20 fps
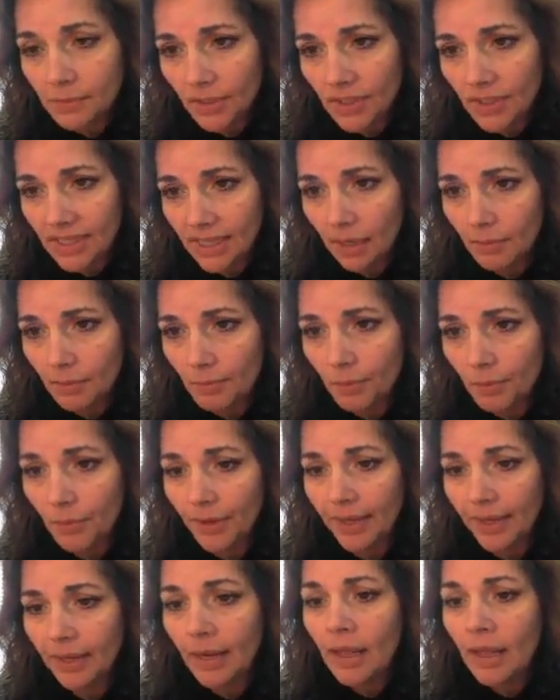
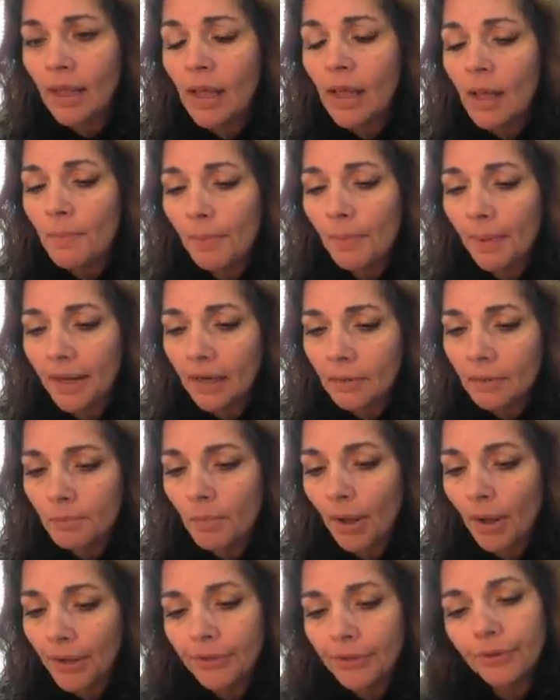standpoint, but in
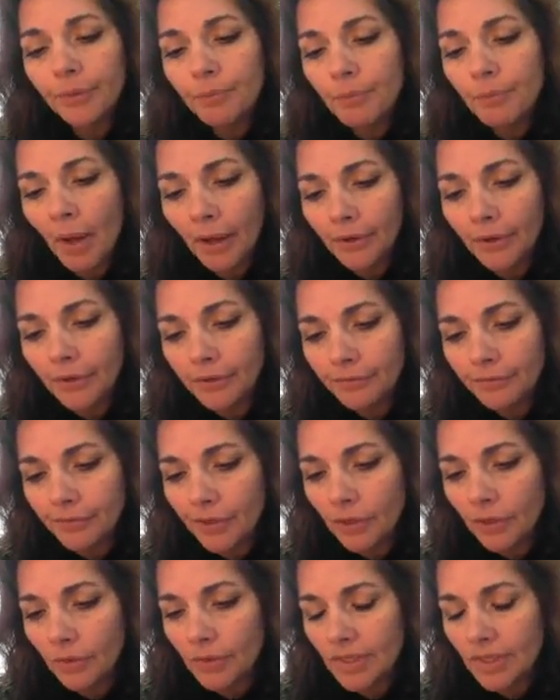modern
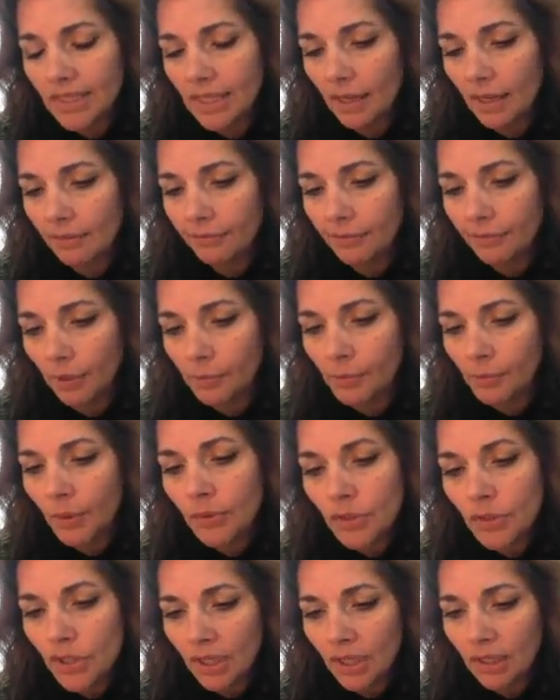views of
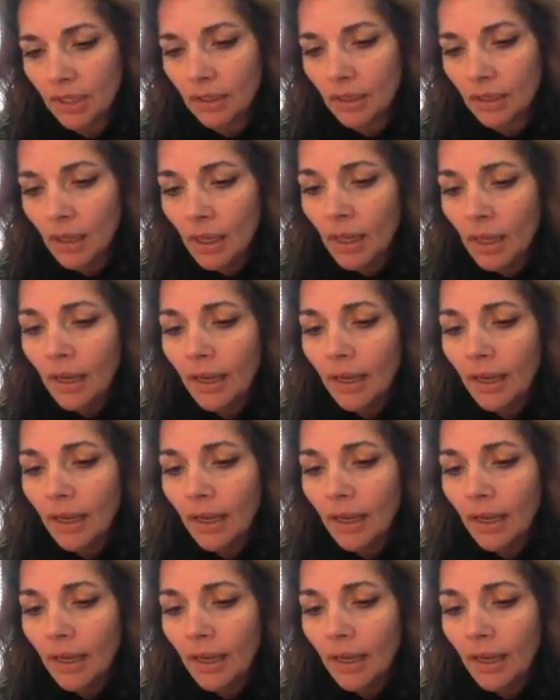emotion,